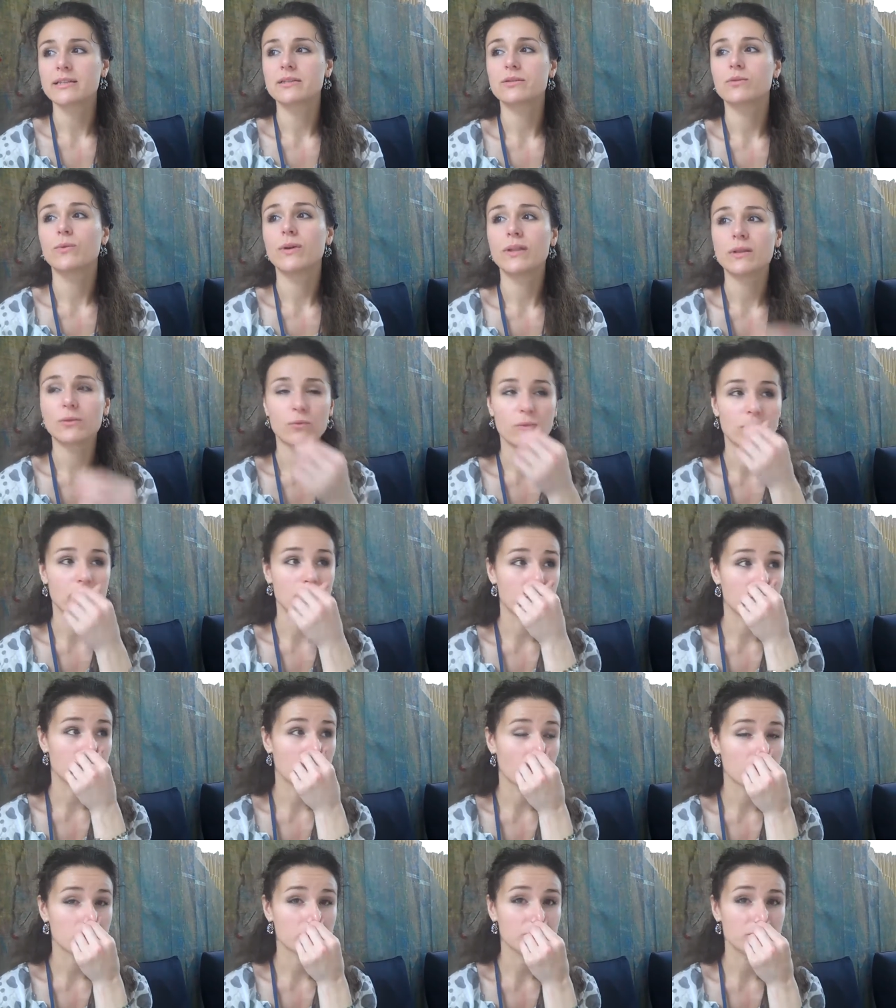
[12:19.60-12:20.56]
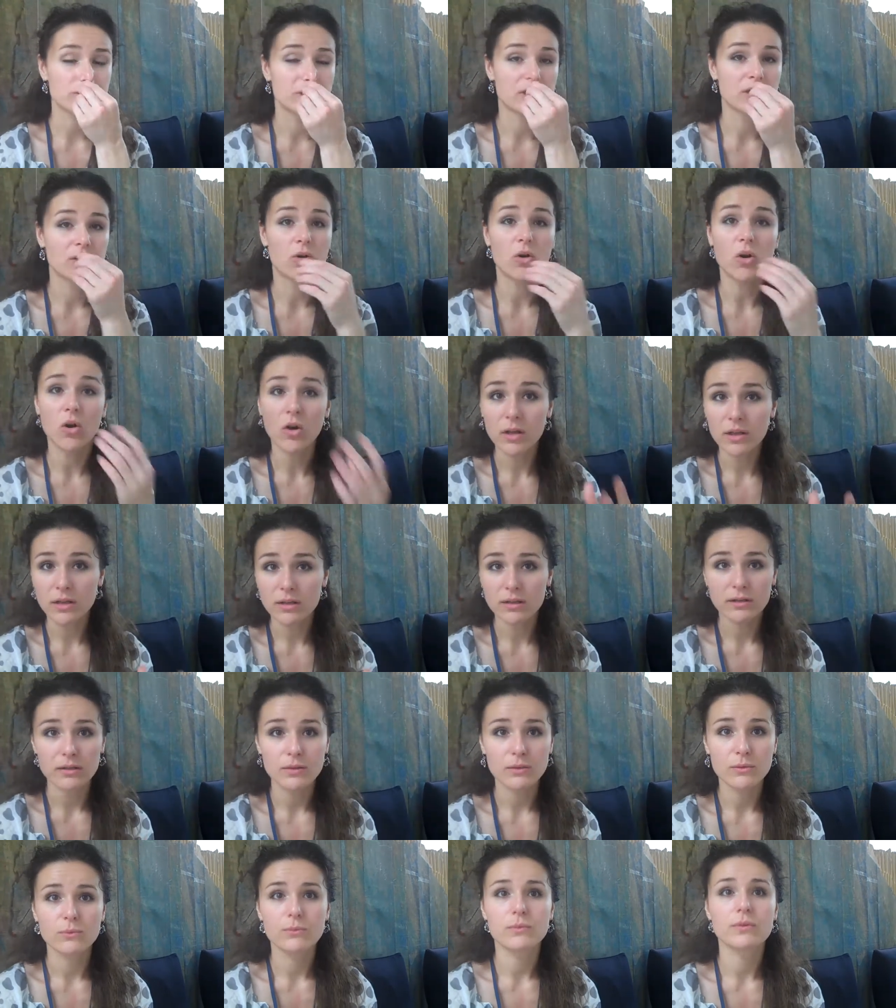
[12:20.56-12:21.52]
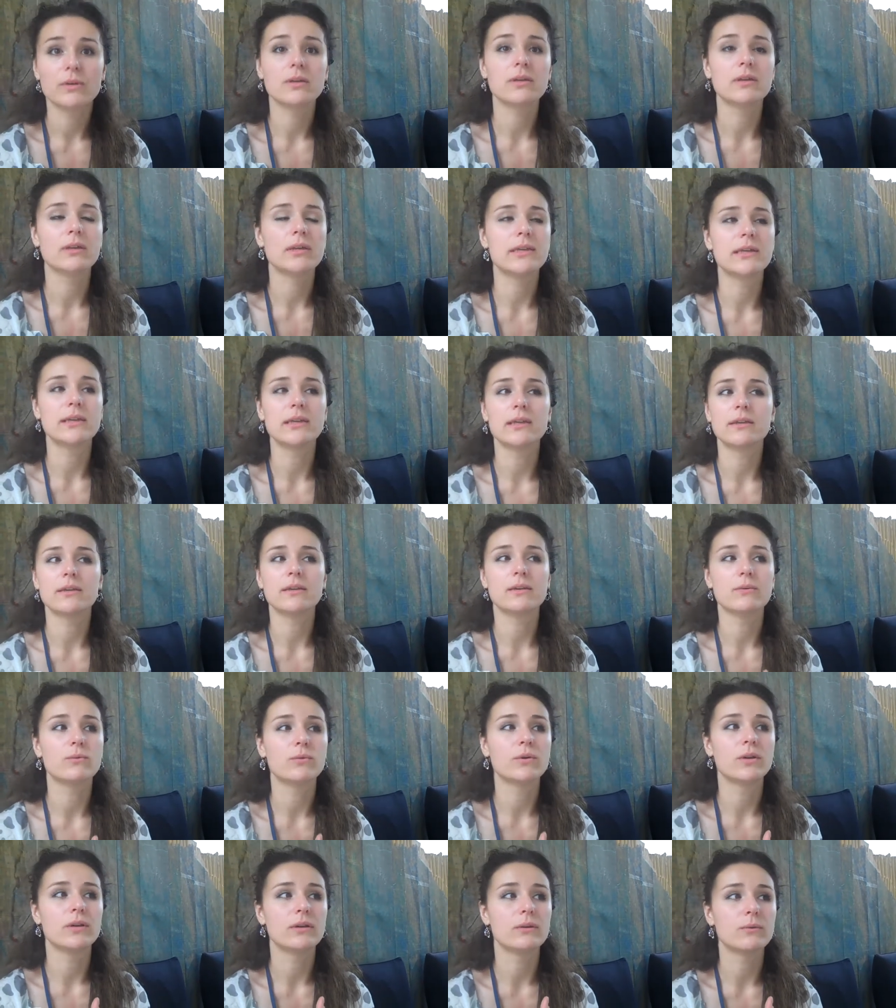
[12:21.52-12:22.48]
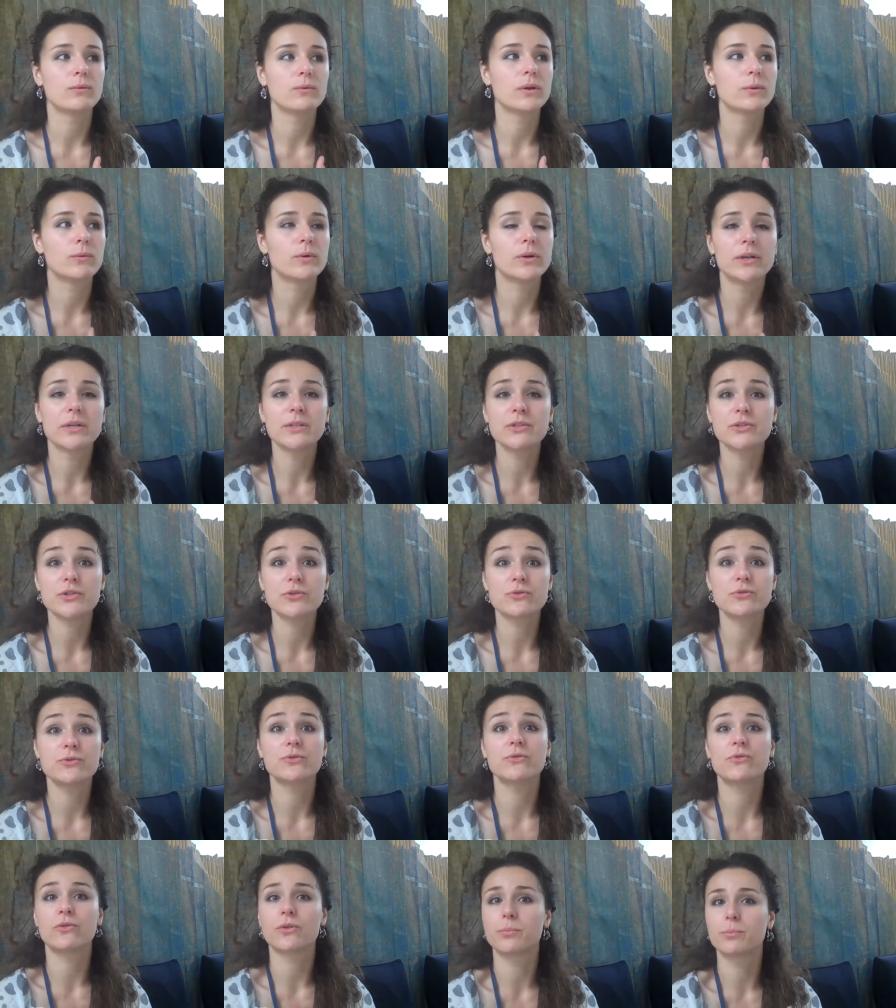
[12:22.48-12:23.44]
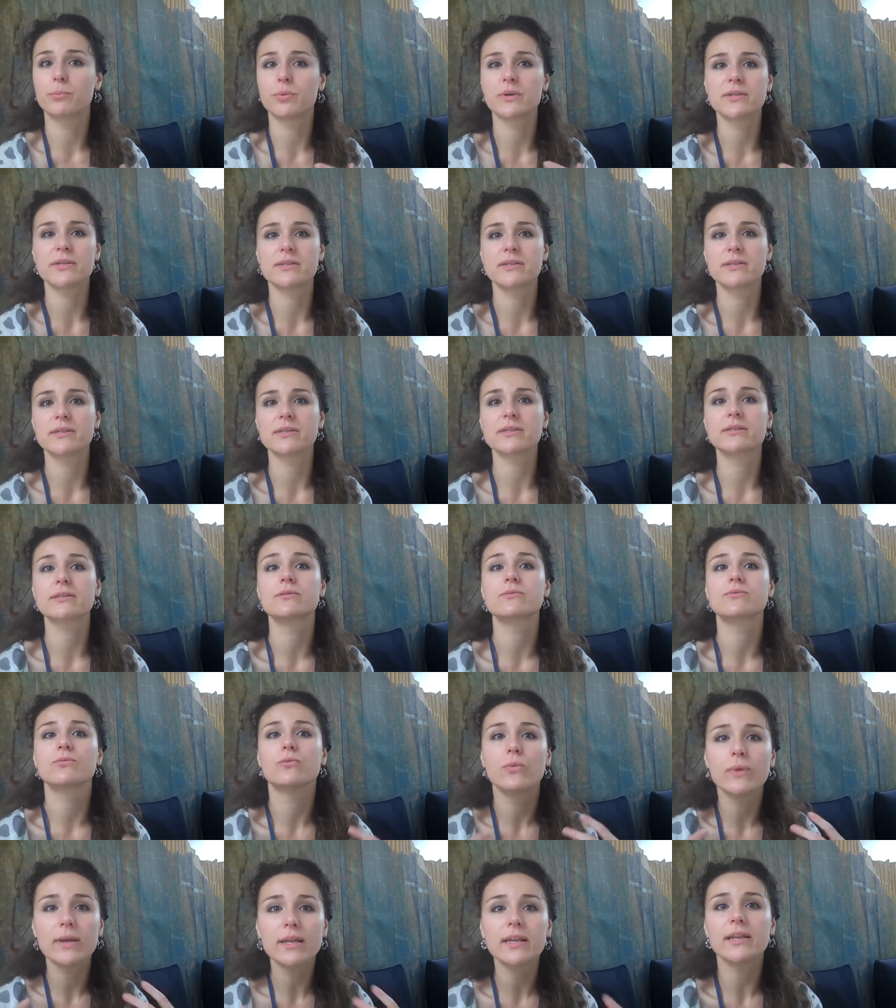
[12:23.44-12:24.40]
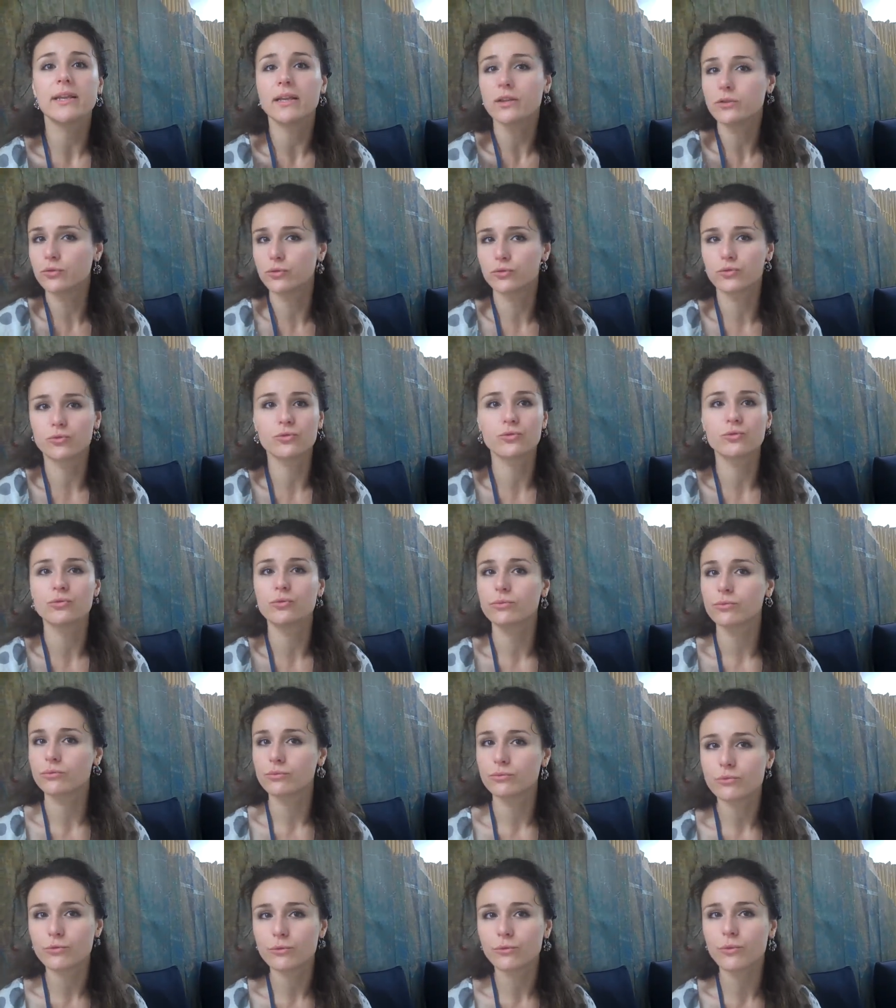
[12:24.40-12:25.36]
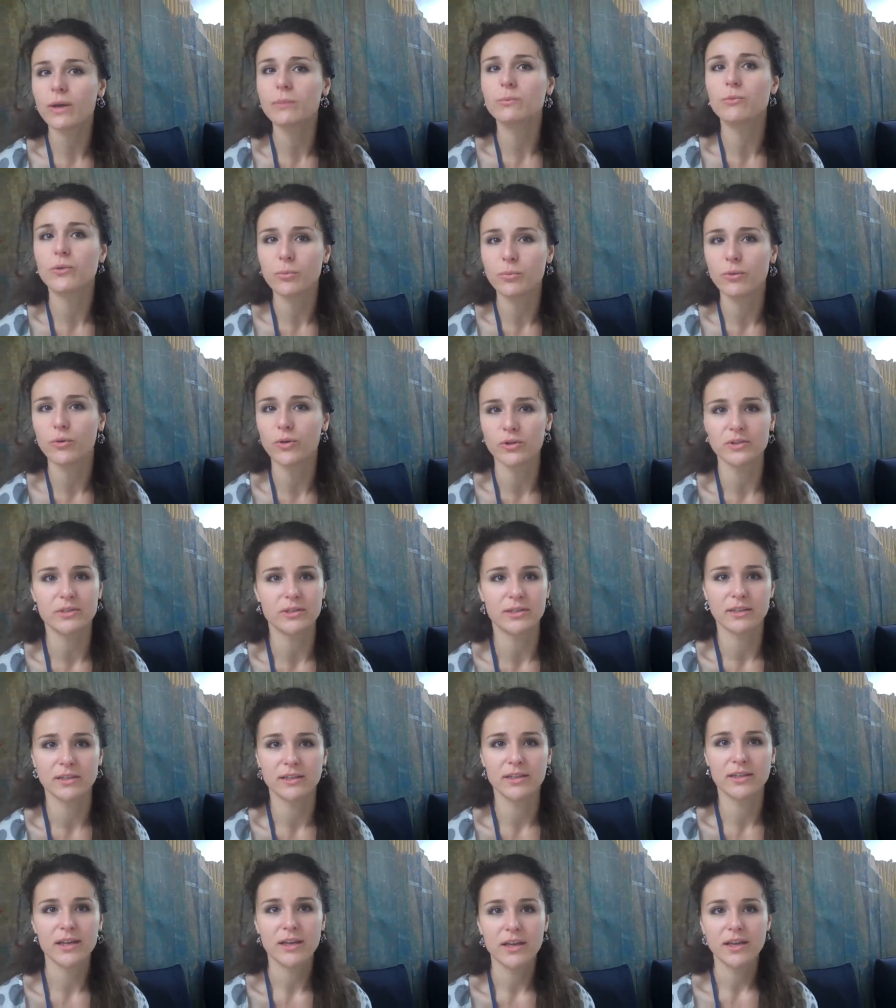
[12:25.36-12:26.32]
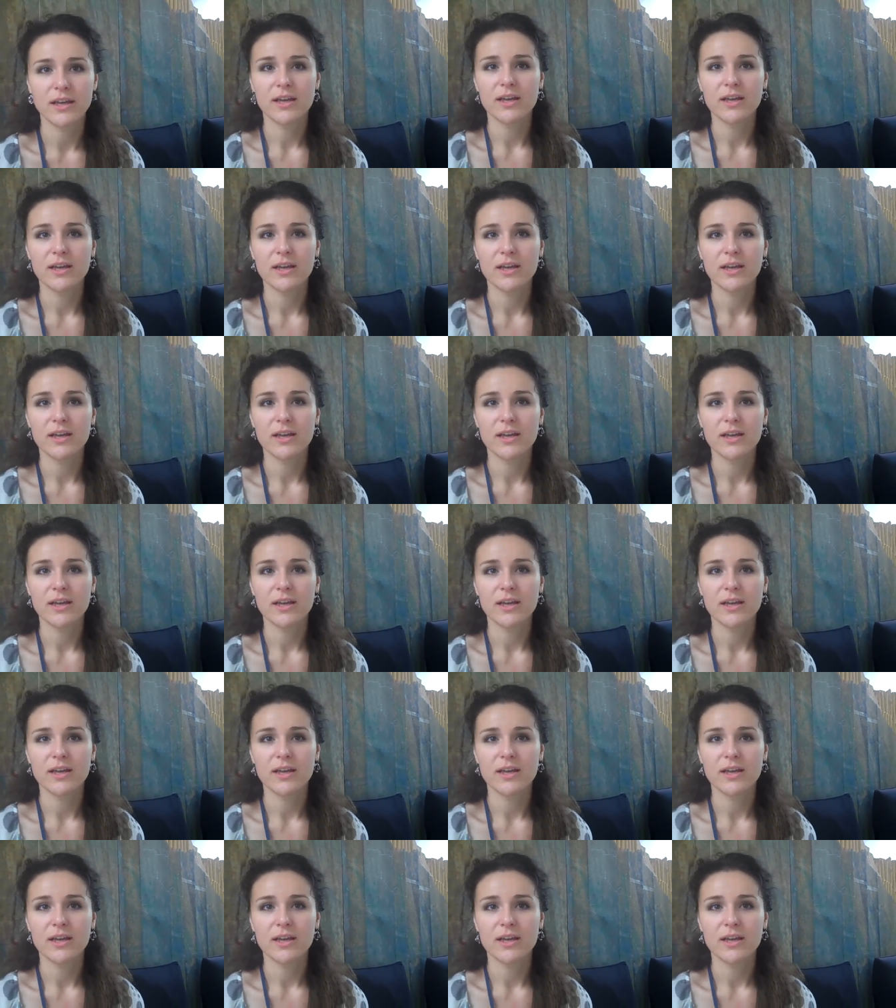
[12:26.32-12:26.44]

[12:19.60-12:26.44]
yes, well, interest. When we launched the call, we, we, we were interested for persons willing to do web reporting.